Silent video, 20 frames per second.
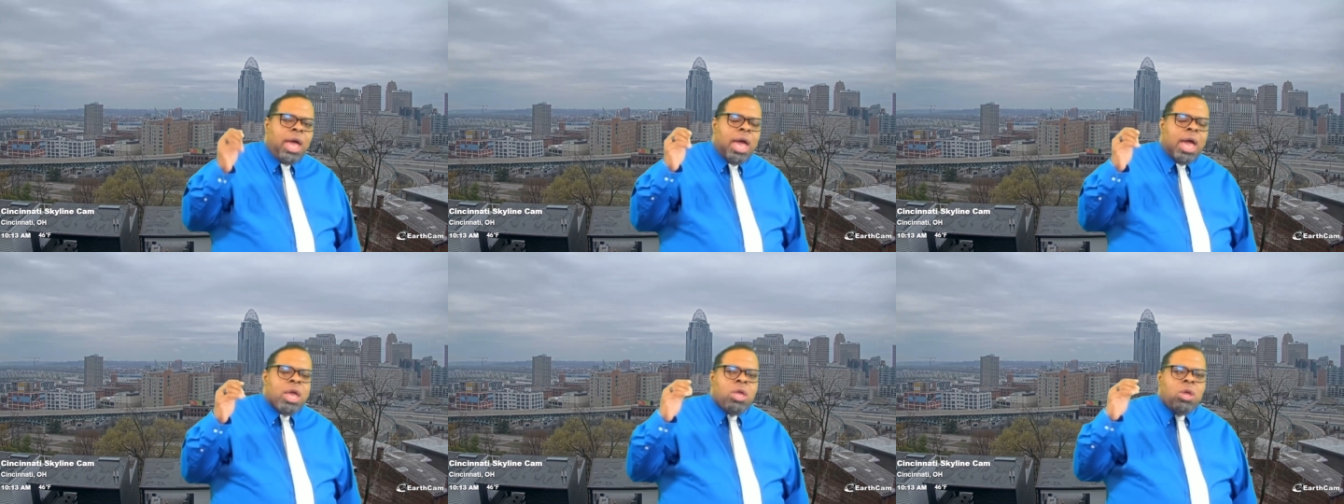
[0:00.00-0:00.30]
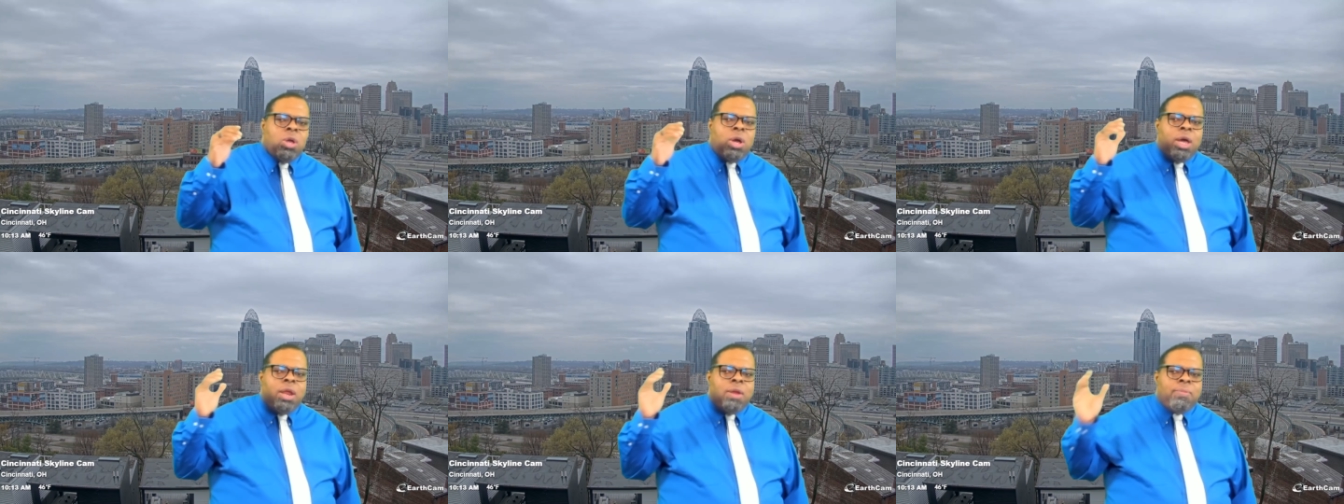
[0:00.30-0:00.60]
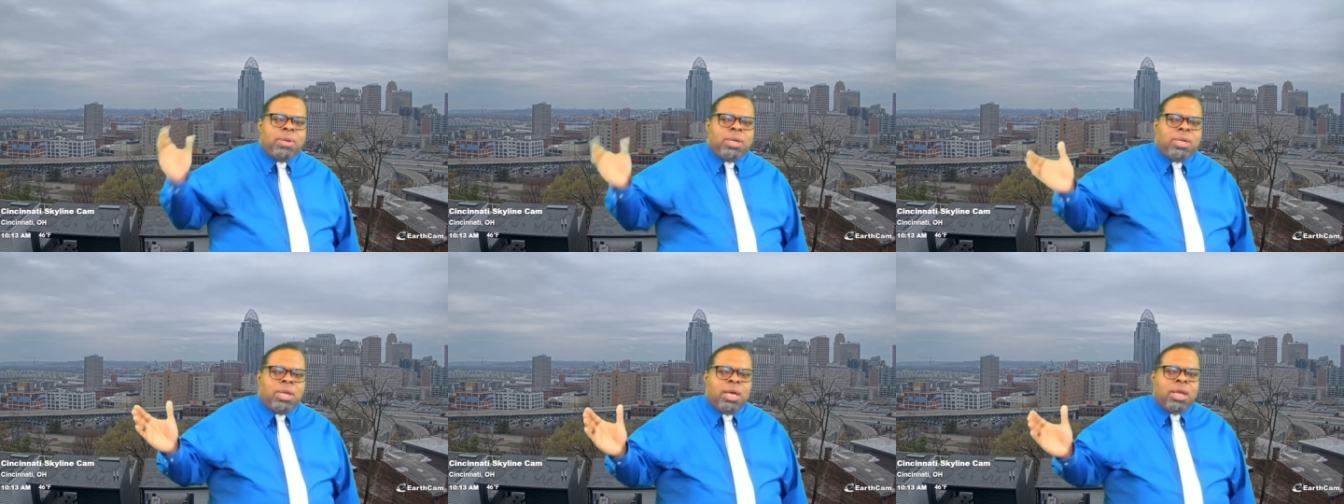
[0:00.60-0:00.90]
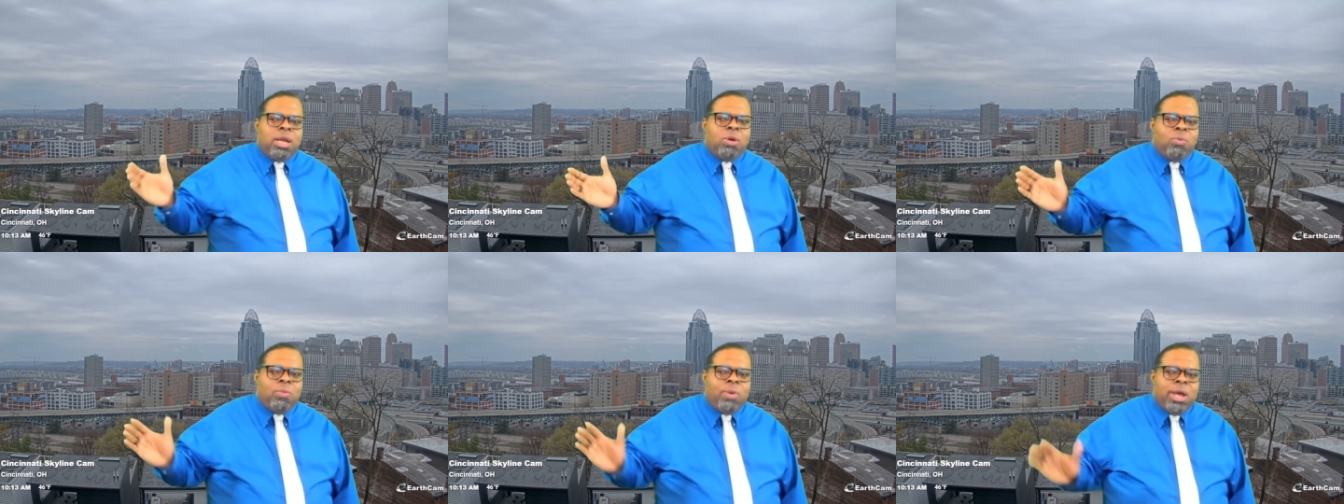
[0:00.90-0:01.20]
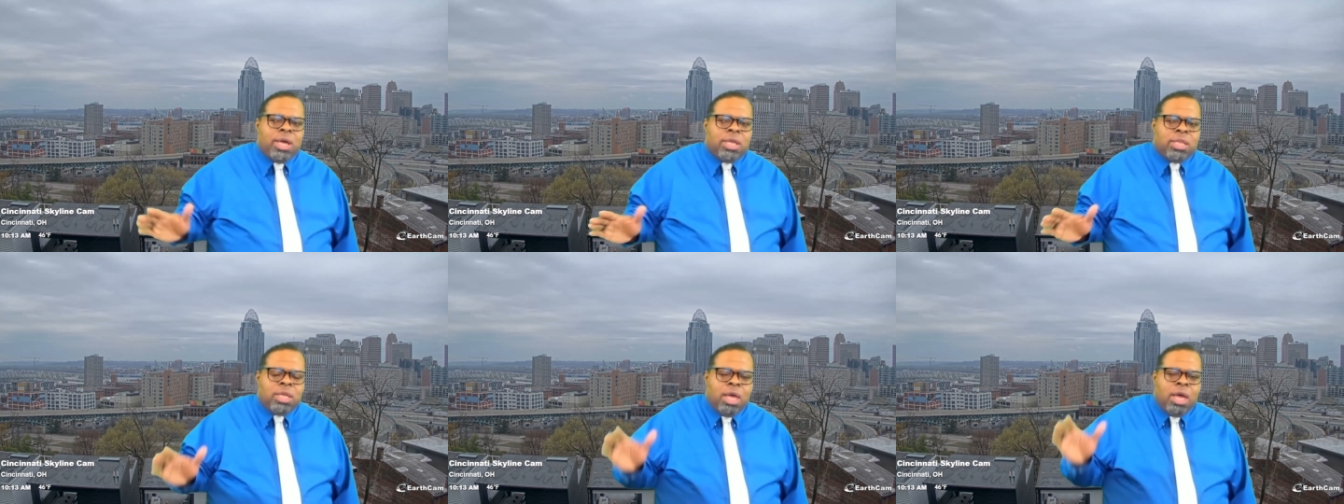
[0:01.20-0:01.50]
And you're going to be dealing
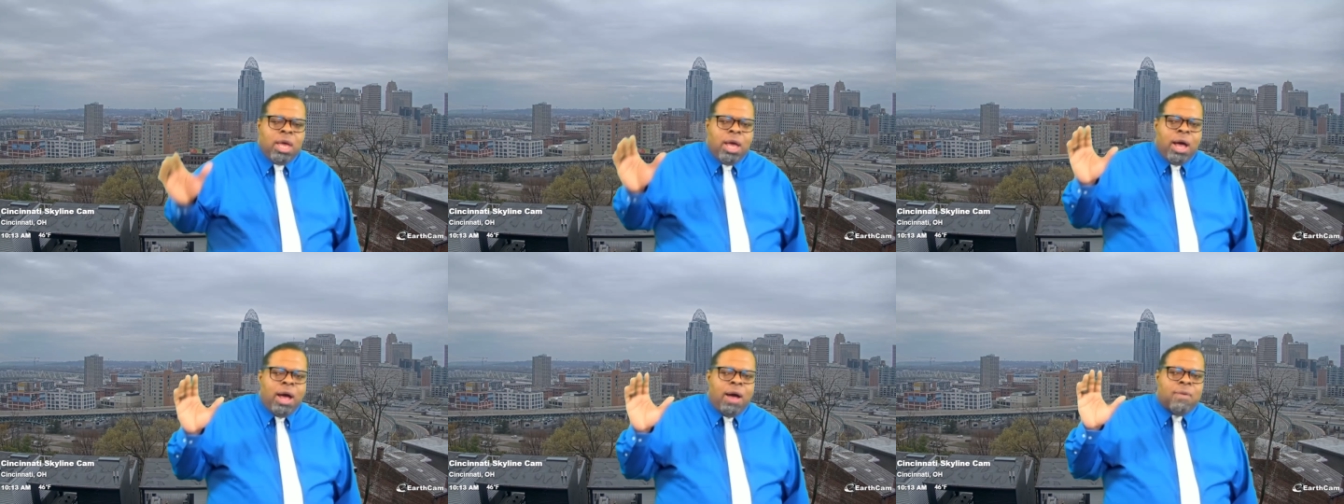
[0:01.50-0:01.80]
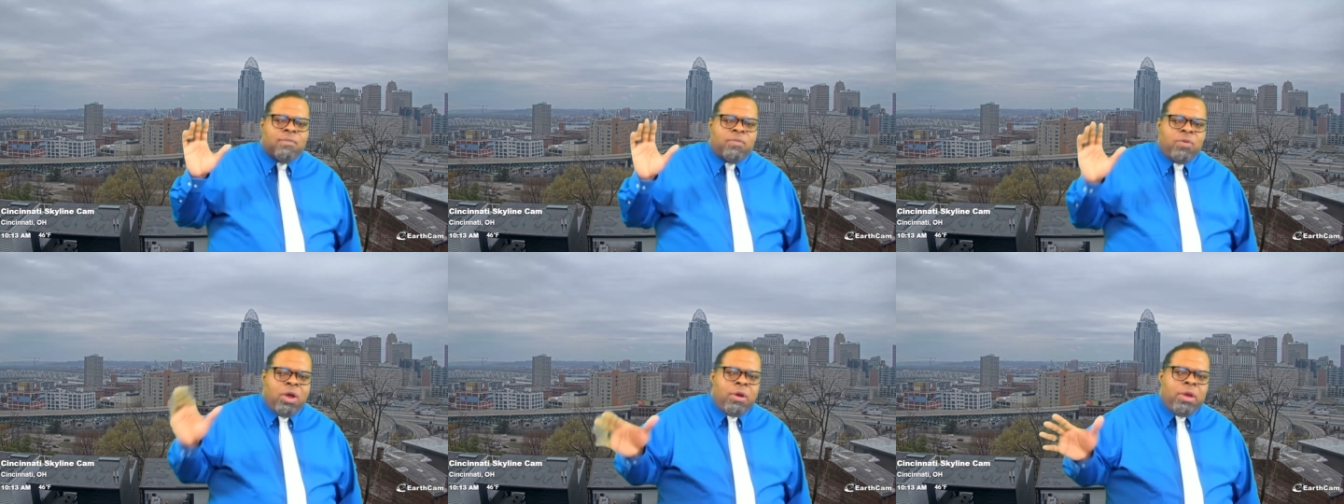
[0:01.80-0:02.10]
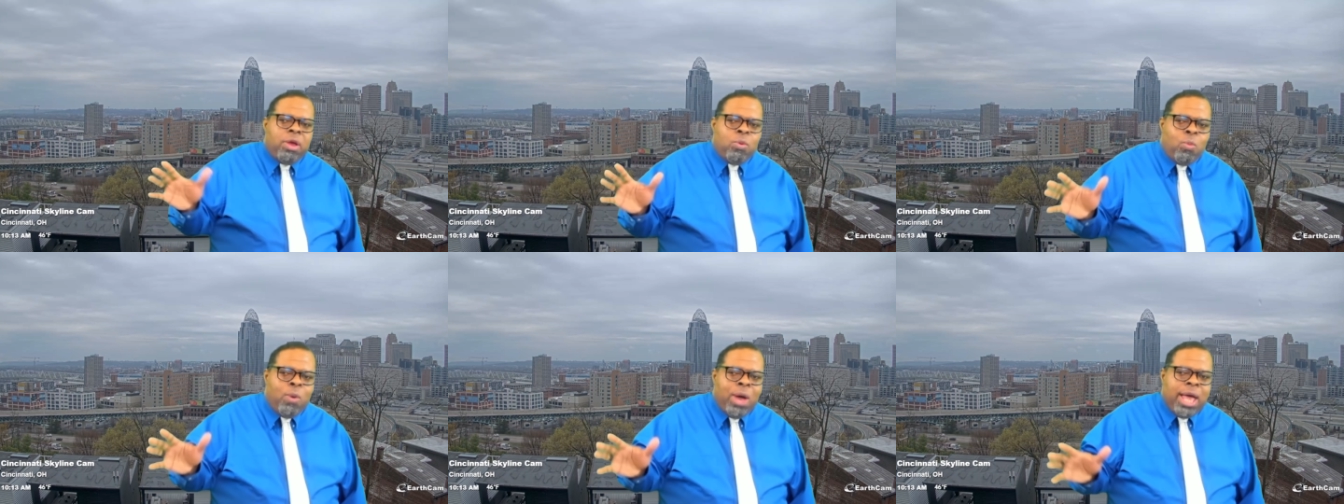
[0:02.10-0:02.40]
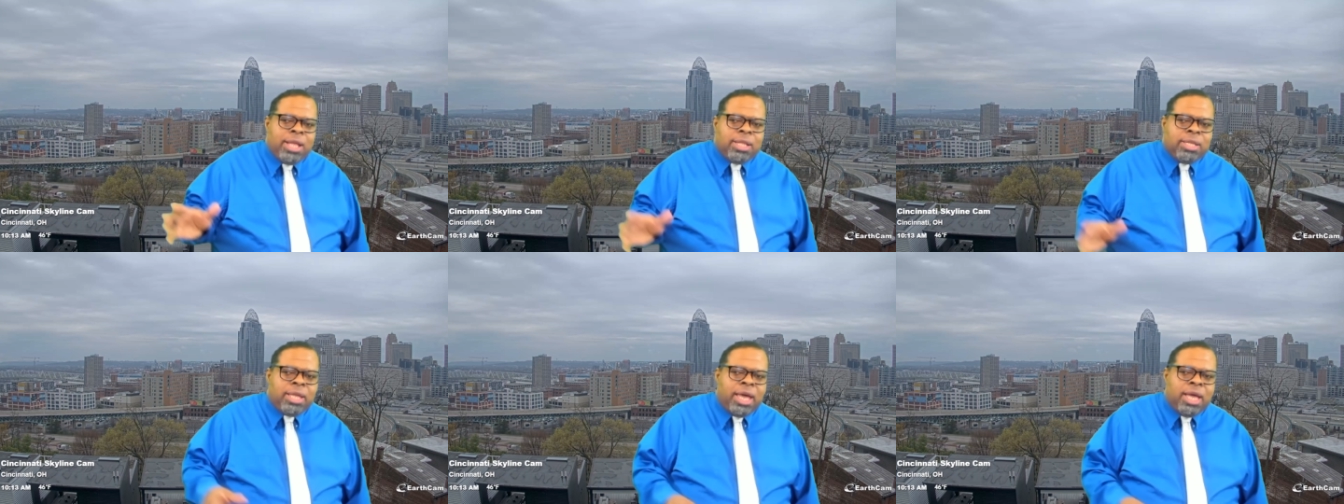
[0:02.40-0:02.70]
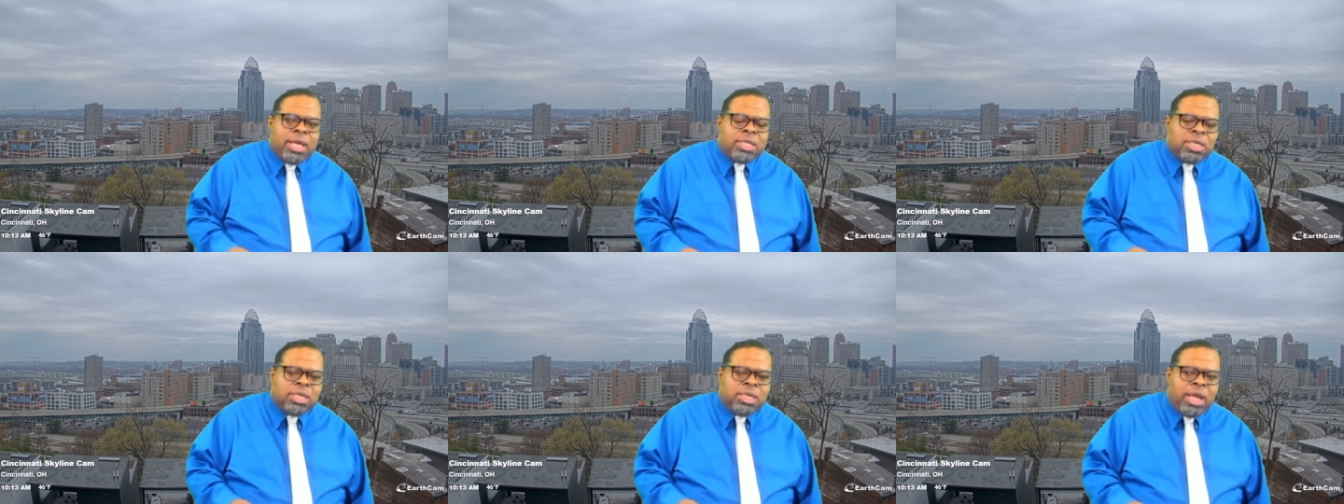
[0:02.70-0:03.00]
with a very wet
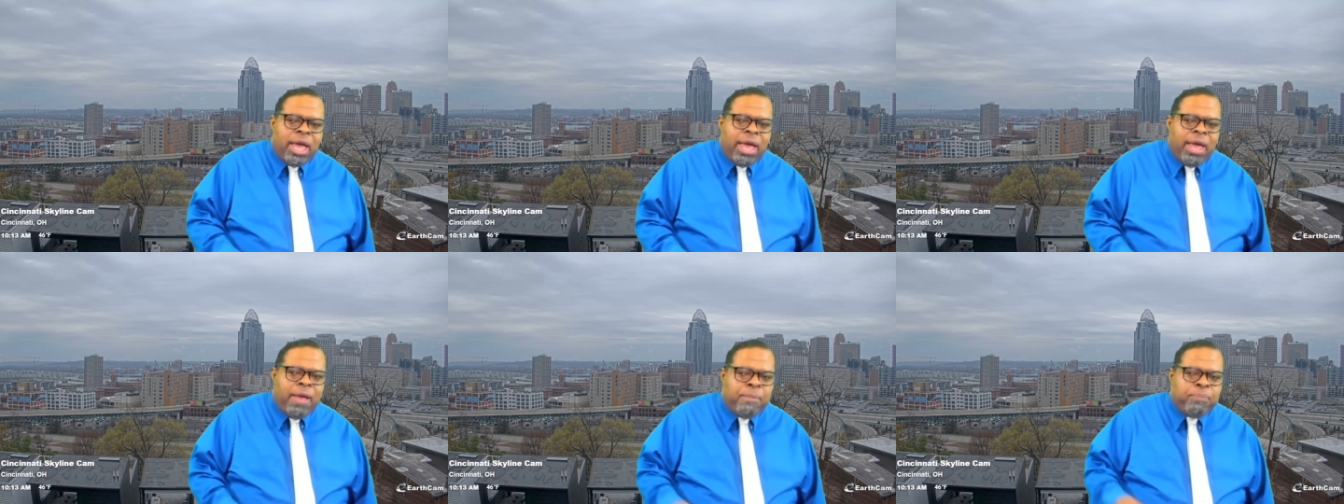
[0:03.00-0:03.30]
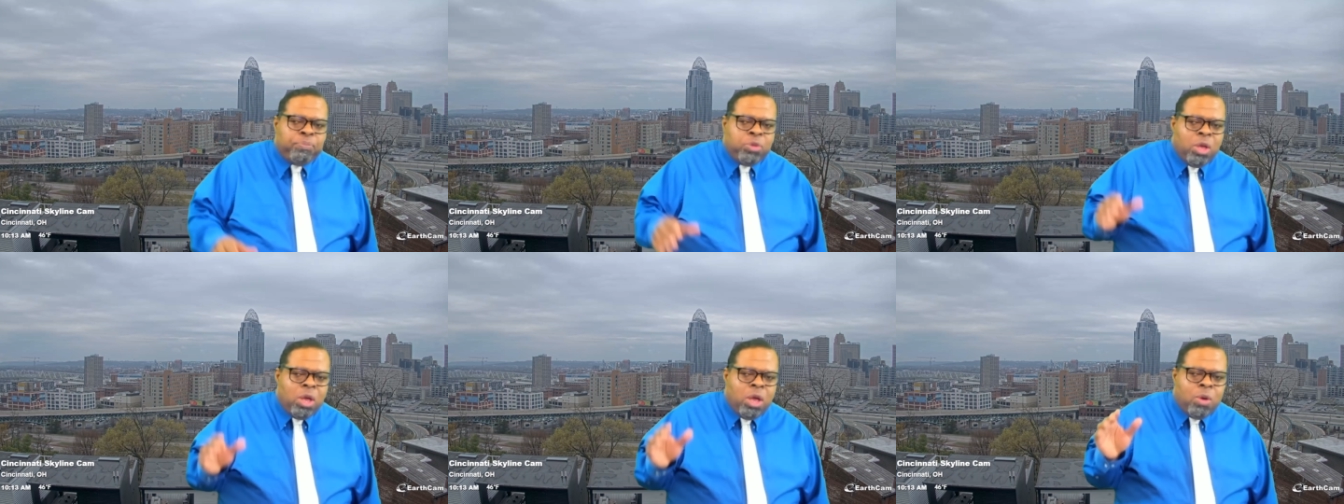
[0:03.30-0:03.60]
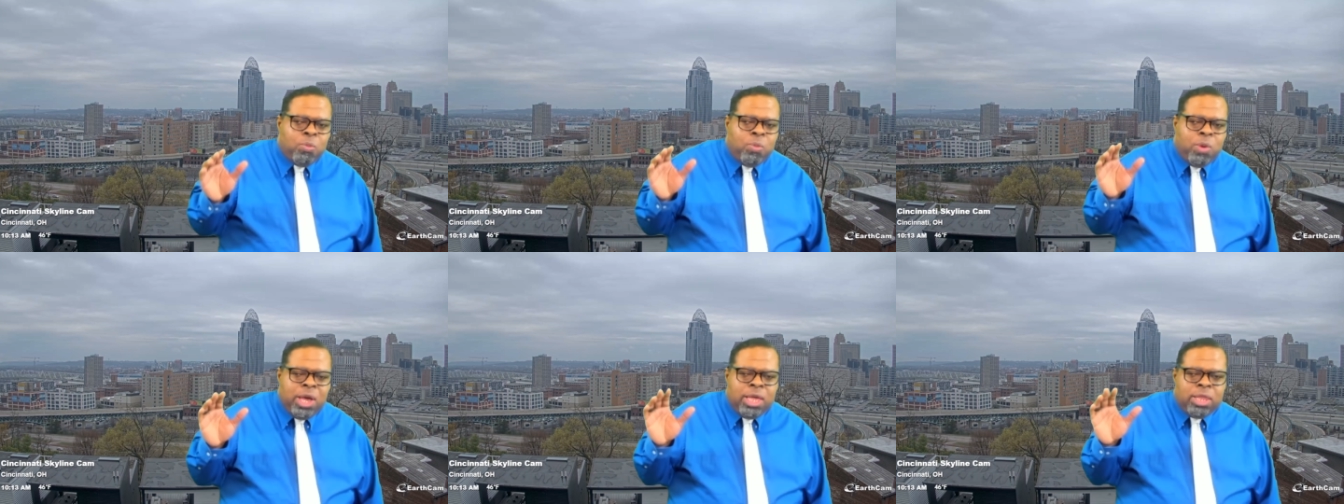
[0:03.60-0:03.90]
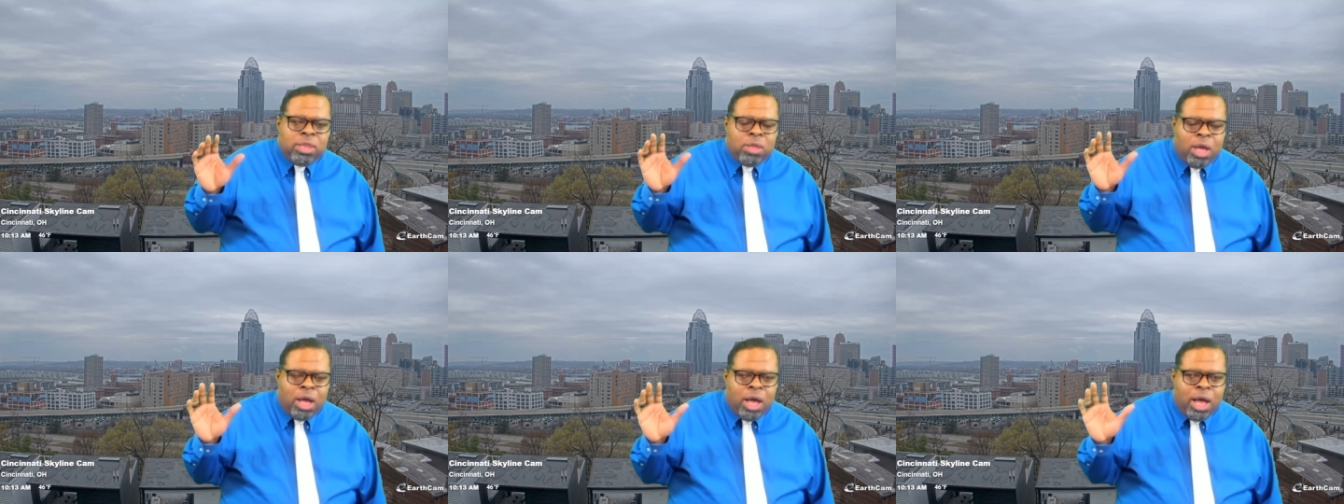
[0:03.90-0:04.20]
day today with